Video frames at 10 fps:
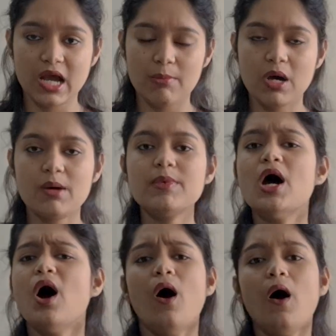come up
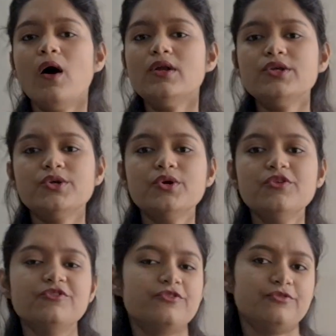or you
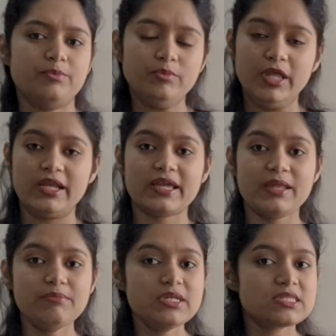know there
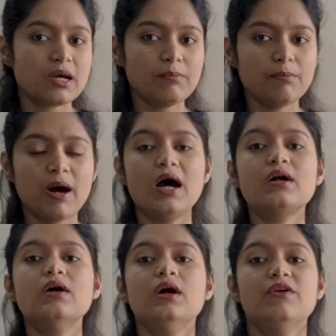can be some
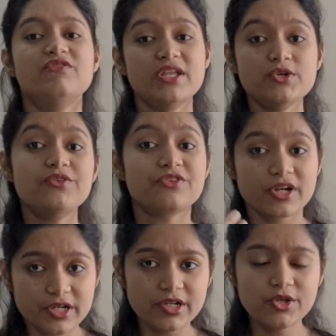bug when you have
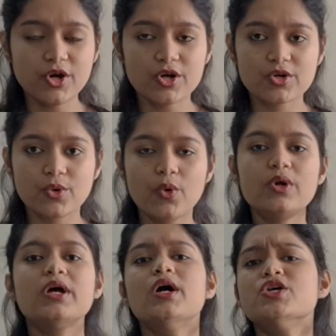written your
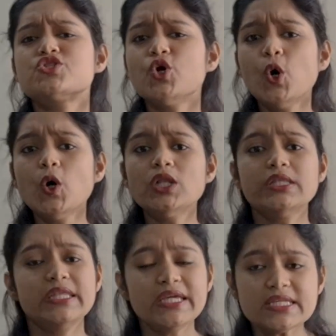code so
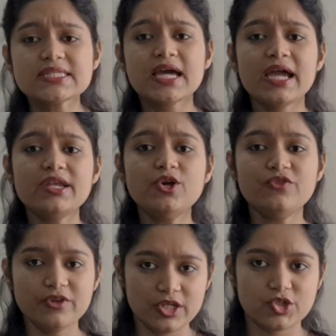these kind
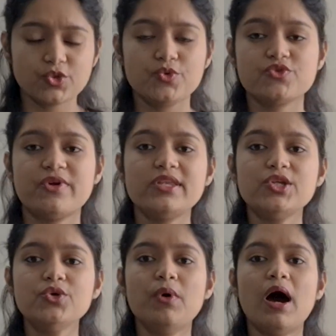of issues when
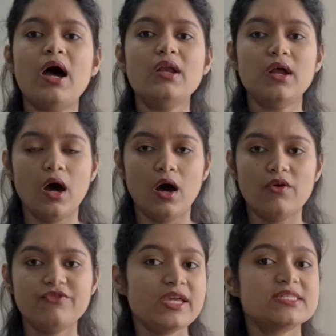you are uh,
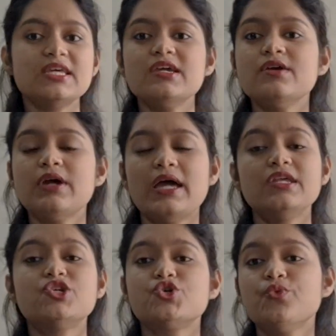facing an
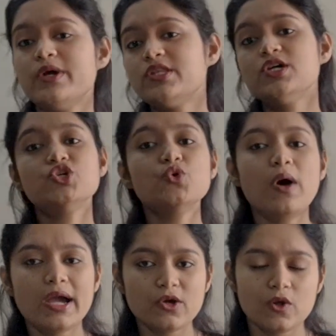issue with the
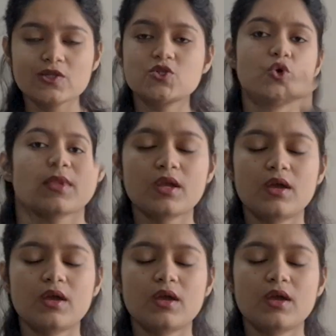ui also